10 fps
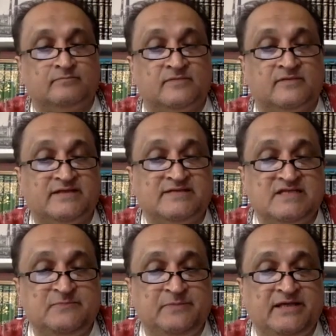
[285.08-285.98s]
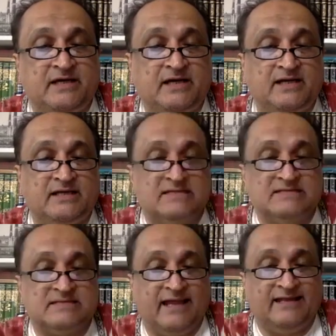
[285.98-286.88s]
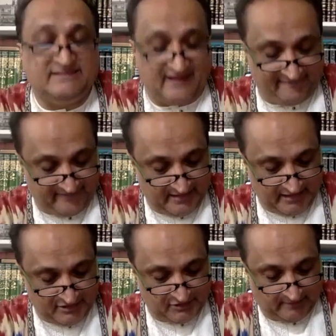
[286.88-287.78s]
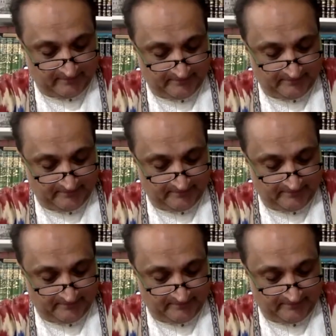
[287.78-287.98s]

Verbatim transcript: this is because a definition